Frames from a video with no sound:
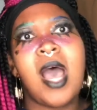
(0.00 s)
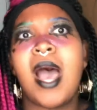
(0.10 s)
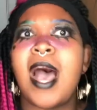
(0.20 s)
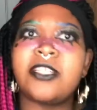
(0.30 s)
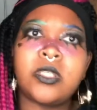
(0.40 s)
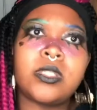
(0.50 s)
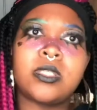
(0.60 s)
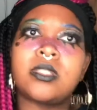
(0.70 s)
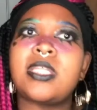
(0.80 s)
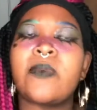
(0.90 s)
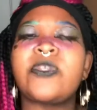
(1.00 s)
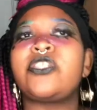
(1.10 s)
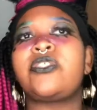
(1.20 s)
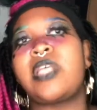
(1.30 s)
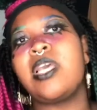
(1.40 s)
I totally understand what you're
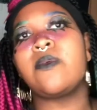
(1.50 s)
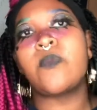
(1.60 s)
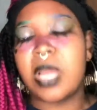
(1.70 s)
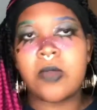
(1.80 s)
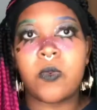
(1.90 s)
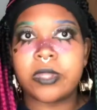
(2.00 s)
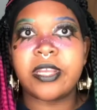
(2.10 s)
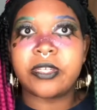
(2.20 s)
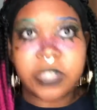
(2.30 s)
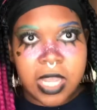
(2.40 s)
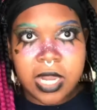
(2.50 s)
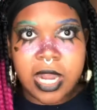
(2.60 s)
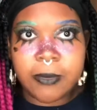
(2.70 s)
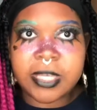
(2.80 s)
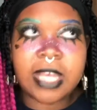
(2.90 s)
saying, like what they're saying now,
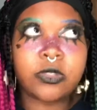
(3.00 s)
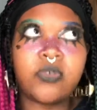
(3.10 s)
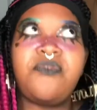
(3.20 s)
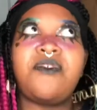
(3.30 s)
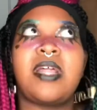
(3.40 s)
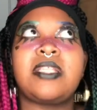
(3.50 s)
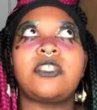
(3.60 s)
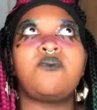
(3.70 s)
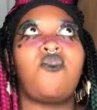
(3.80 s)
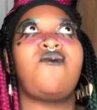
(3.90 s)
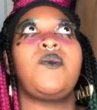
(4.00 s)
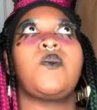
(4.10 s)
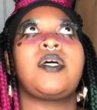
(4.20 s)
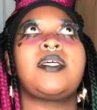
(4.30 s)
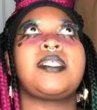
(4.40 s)
because I do feel like this movie
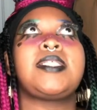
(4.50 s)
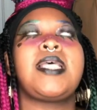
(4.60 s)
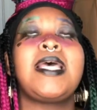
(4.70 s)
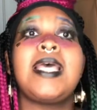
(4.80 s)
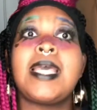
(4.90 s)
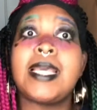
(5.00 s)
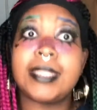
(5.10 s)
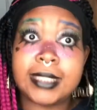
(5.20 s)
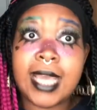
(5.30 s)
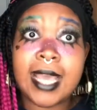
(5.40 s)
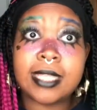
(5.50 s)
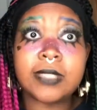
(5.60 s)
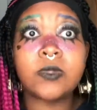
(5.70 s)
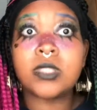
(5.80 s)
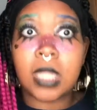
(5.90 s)
was intense. It
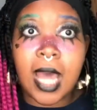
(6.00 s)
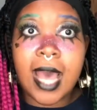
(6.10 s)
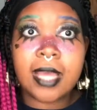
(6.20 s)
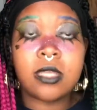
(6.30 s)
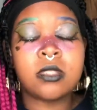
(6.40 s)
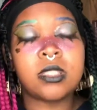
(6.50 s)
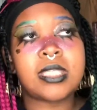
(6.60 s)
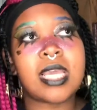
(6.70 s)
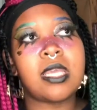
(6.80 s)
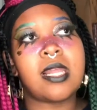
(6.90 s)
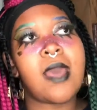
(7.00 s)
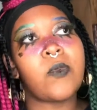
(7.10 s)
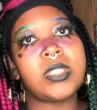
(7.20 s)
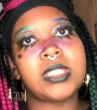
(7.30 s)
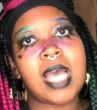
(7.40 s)
was a lot to take in at one
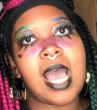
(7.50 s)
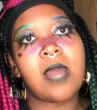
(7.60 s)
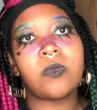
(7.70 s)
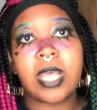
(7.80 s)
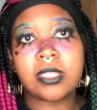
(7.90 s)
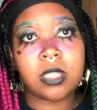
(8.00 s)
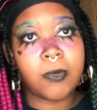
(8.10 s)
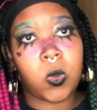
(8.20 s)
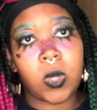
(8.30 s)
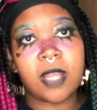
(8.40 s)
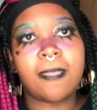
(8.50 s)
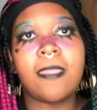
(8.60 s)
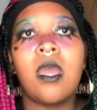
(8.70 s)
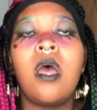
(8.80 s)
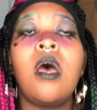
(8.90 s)
time. That's number one.
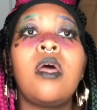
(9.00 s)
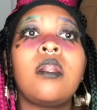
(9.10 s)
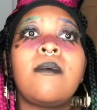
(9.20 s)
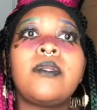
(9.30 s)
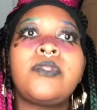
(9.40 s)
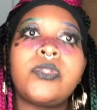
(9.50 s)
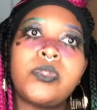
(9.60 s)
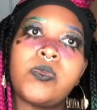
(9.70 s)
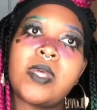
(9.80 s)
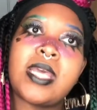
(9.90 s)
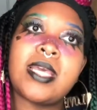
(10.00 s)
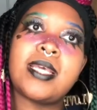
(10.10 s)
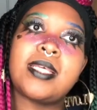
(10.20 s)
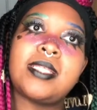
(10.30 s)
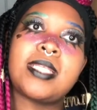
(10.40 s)
Number two
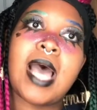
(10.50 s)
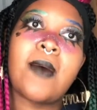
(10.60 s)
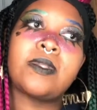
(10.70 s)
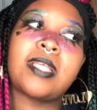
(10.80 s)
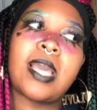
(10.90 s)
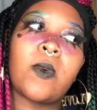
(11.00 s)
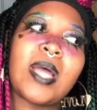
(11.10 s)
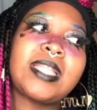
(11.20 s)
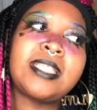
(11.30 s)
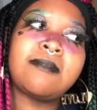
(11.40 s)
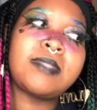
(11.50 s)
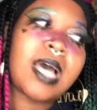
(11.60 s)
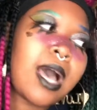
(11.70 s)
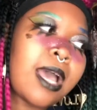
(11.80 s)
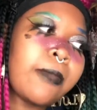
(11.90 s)
is, I was like, well, at the same
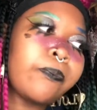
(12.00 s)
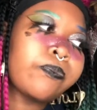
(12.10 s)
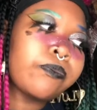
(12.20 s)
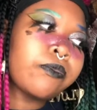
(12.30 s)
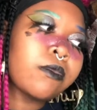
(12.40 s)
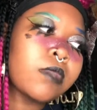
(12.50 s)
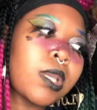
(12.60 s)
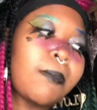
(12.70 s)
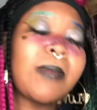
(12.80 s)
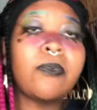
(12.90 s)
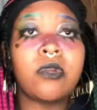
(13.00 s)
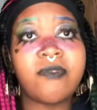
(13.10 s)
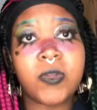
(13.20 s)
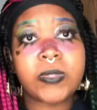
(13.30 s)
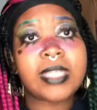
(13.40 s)
time, my point of view
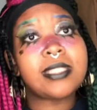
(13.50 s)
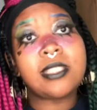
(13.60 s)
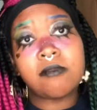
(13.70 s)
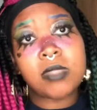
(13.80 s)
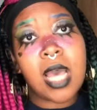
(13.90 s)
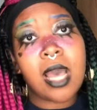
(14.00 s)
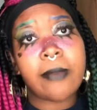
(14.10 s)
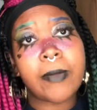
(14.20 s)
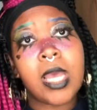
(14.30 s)
was, at the same time,